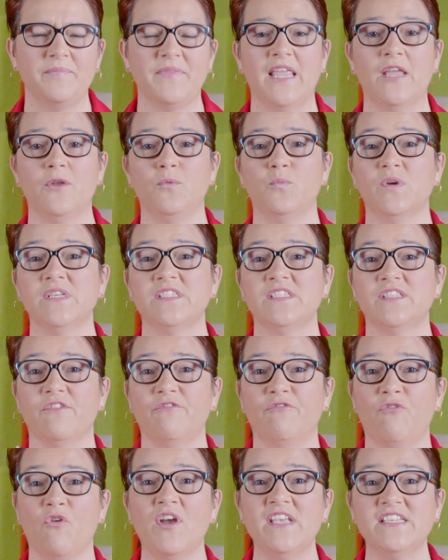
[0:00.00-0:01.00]
It was the
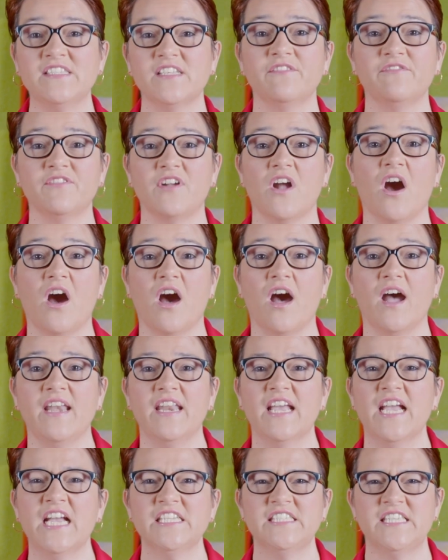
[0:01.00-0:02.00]
voice of God.
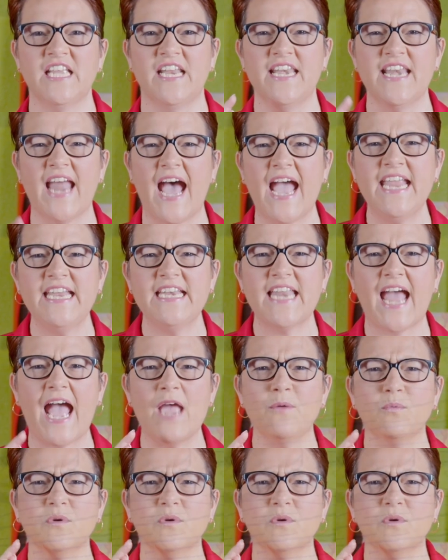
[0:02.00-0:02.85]
"Tonight, I